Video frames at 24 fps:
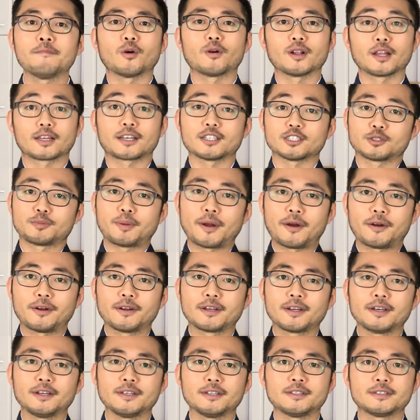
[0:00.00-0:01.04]
or like
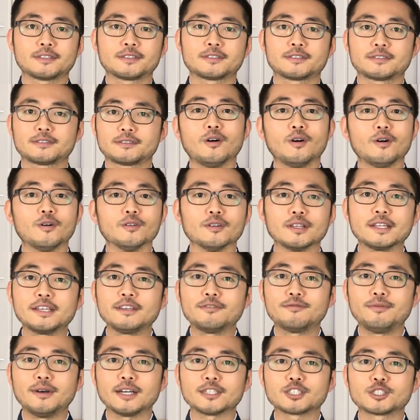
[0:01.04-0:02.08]
asparagus or
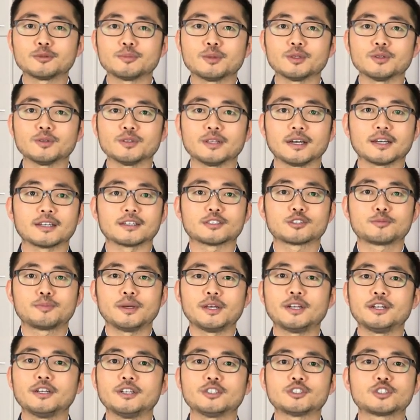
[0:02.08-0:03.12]
leaf vegetable like
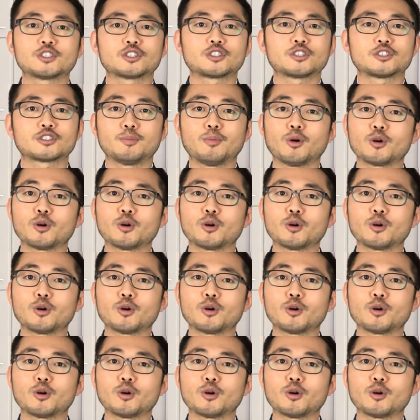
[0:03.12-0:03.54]
spinach,